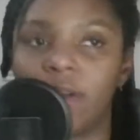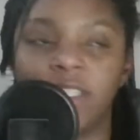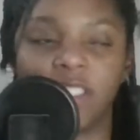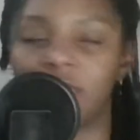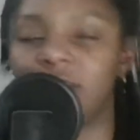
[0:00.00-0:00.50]

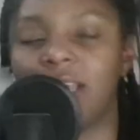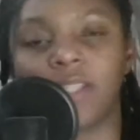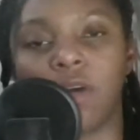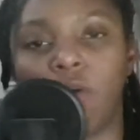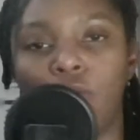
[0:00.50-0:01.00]
That's a
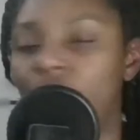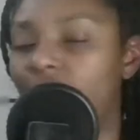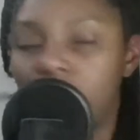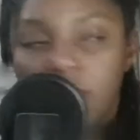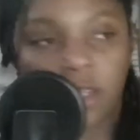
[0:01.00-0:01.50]
whole
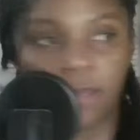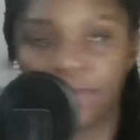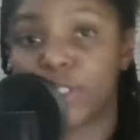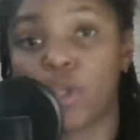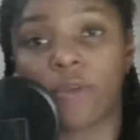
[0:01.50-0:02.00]
nother
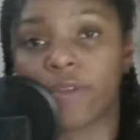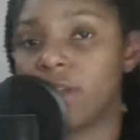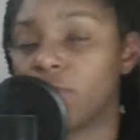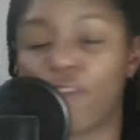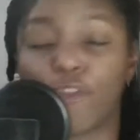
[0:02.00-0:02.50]
story,
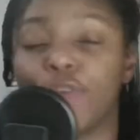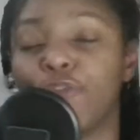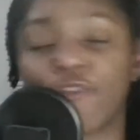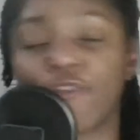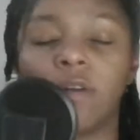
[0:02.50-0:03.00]
for real,
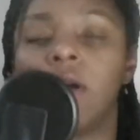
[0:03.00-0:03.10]
for real.